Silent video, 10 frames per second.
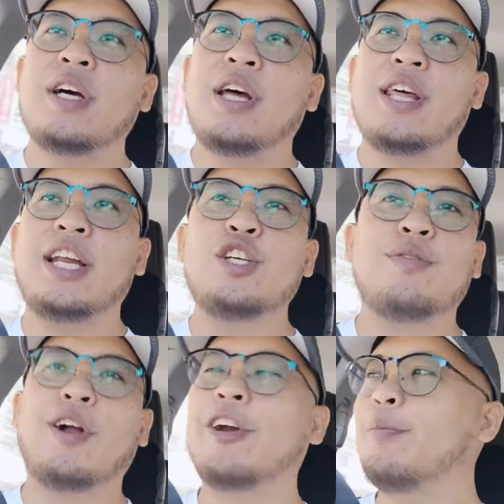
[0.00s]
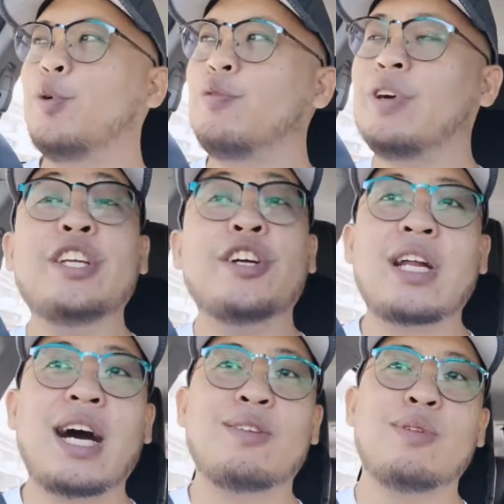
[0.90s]
then you've already proven you're
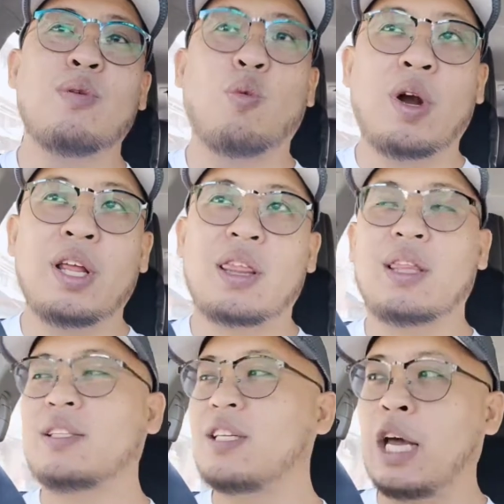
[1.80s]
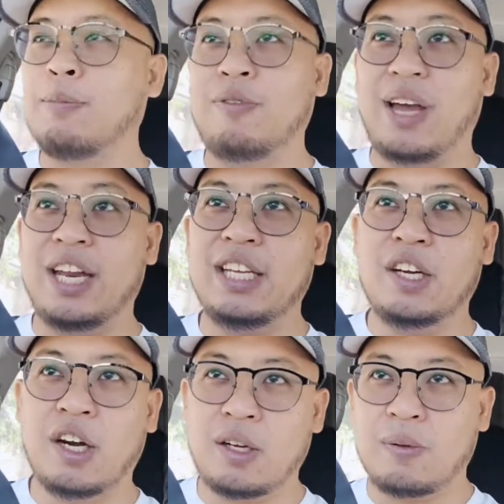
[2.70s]
not worth the time of any
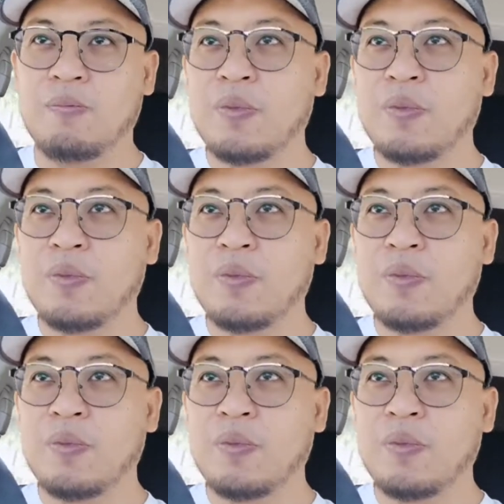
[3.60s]
girl.